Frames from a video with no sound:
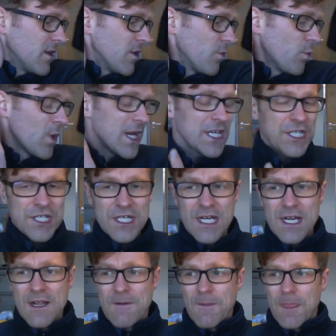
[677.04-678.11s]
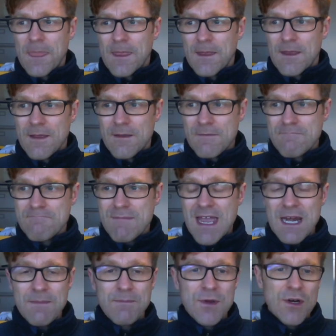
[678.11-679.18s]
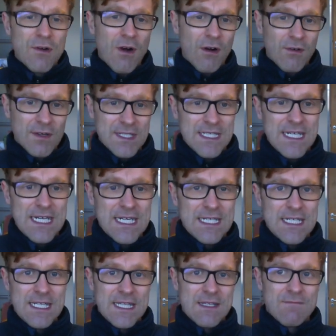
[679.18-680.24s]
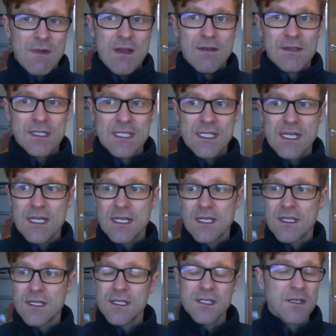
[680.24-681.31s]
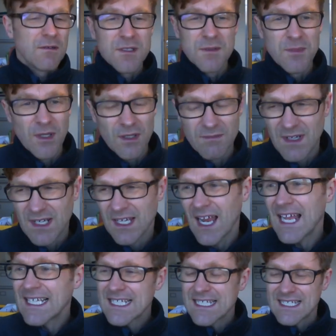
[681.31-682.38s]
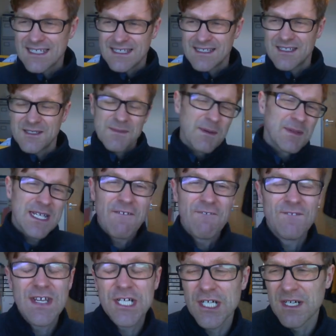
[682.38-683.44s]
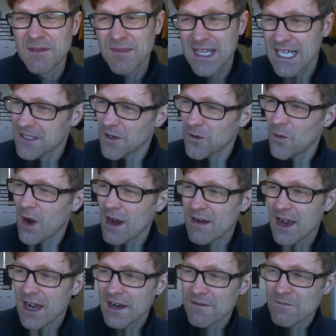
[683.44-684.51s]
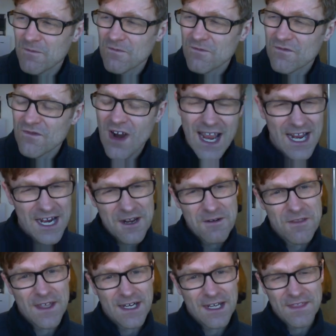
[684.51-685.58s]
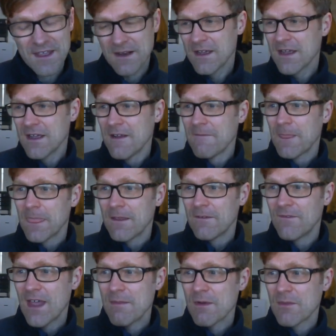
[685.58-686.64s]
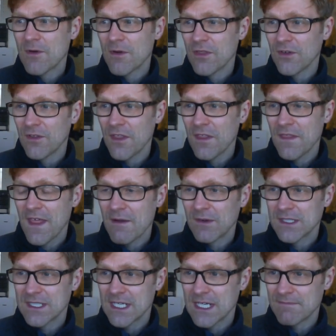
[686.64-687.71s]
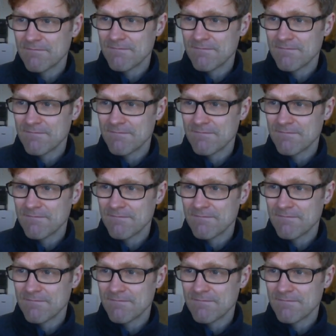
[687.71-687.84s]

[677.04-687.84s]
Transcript: which made bureaucracies the most suitable. I'd like to, some people say efficient, but that's not quite right, I don't think. I think Weber more thought that there was a